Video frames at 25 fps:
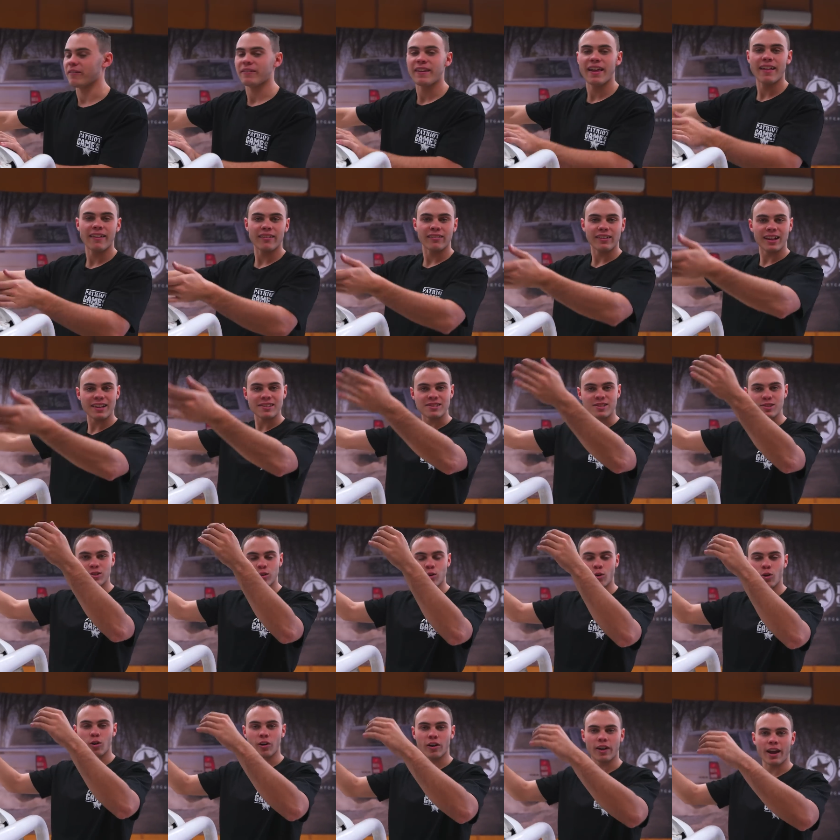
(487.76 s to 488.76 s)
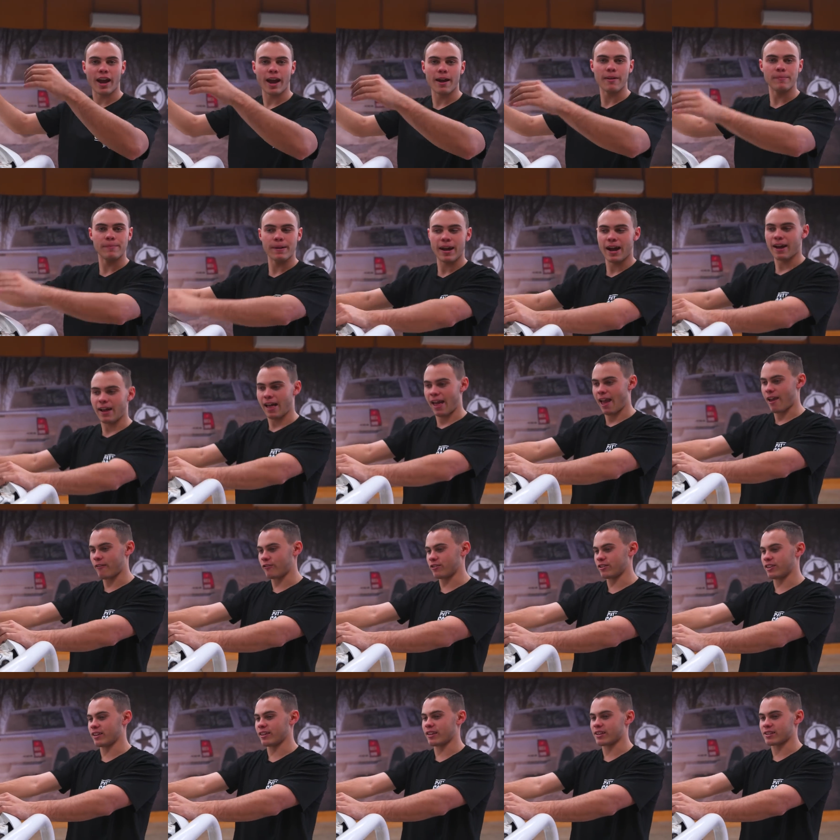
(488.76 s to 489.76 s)
Now let's talk about
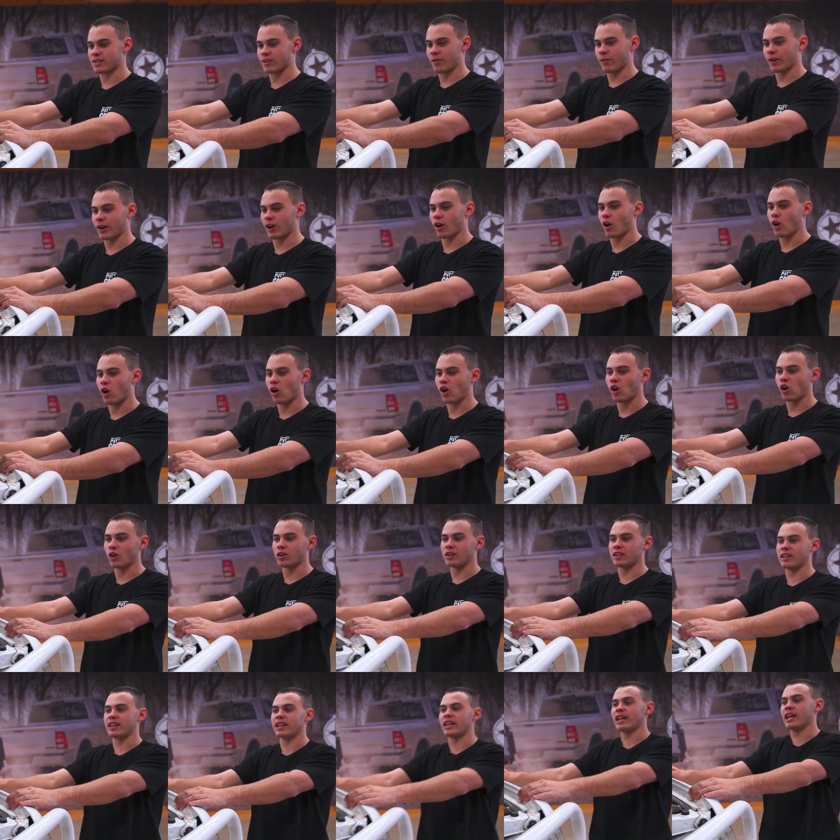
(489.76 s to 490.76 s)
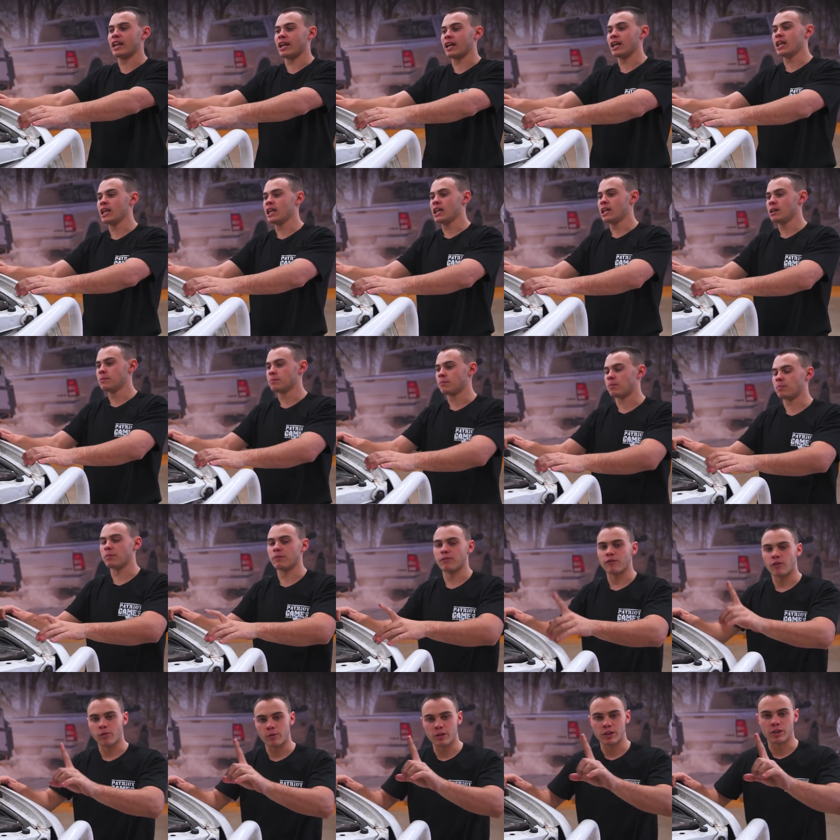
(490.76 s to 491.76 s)
everything that's going on in here. But
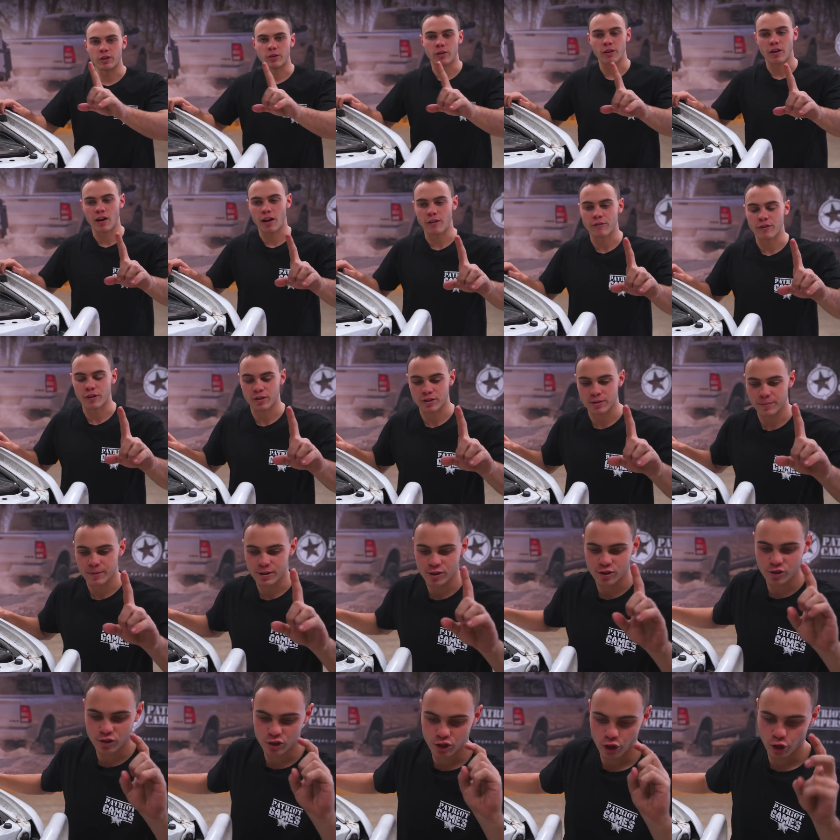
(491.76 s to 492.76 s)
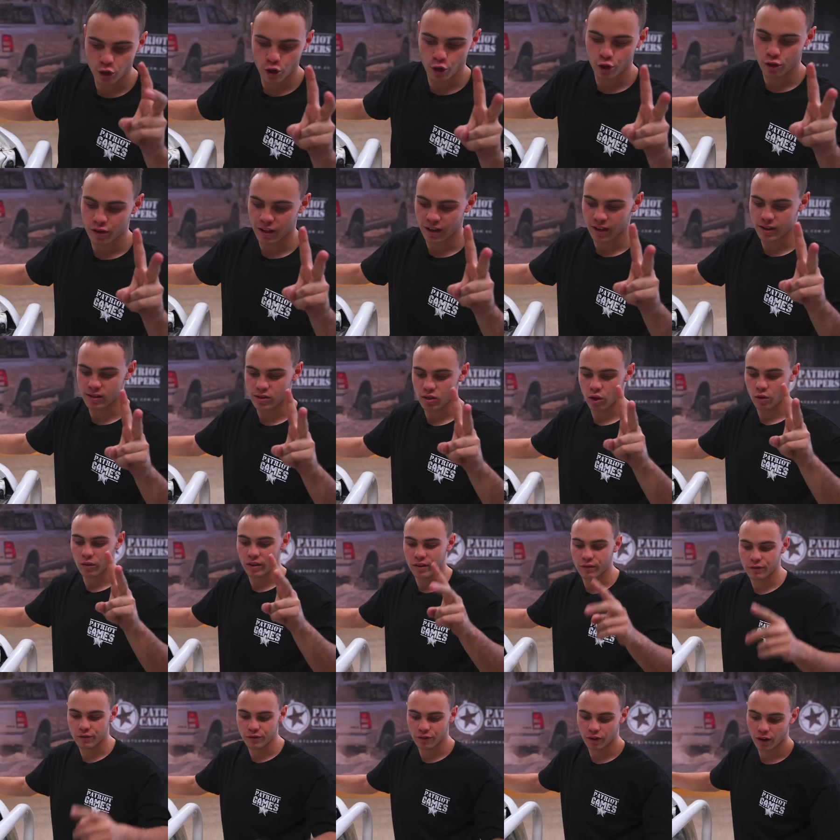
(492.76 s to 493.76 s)
before we do, I've got to mention two things on the
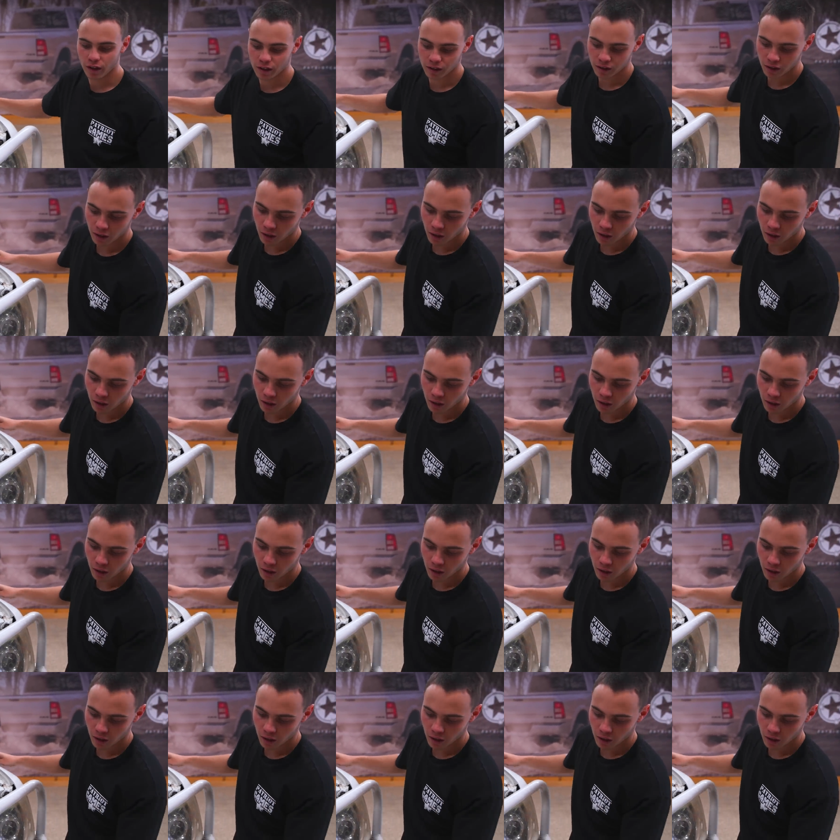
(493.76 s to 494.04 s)
in front